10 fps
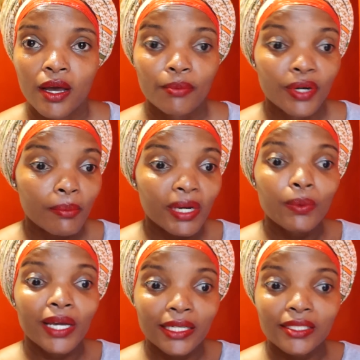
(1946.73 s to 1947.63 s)
Probably
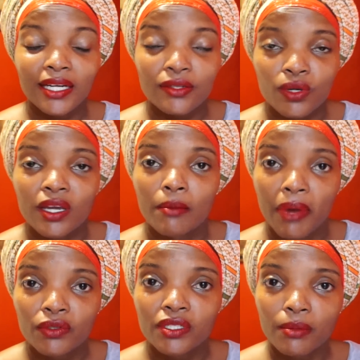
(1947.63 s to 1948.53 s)
we can start talking
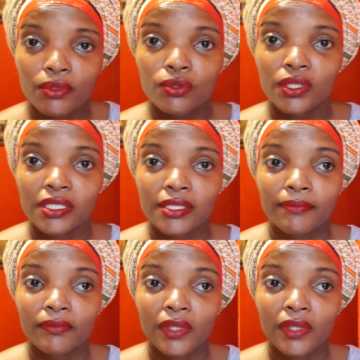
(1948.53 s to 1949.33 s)
about jam tours.